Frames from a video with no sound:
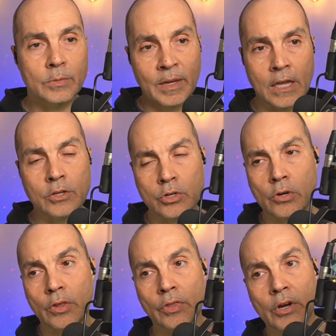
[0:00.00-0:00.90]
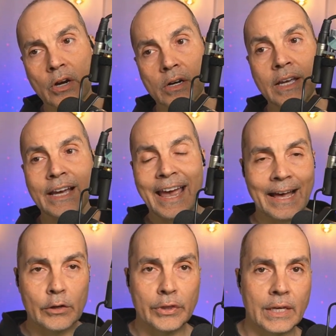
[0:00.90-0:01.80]
making sure that they're
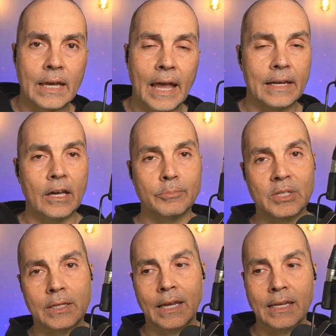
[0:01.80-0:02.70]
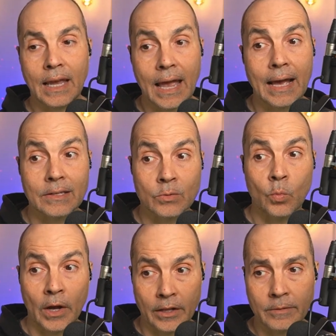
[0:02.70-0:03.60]
healthy and up to date as
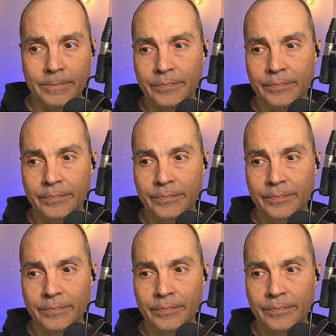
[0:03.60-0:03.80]
well.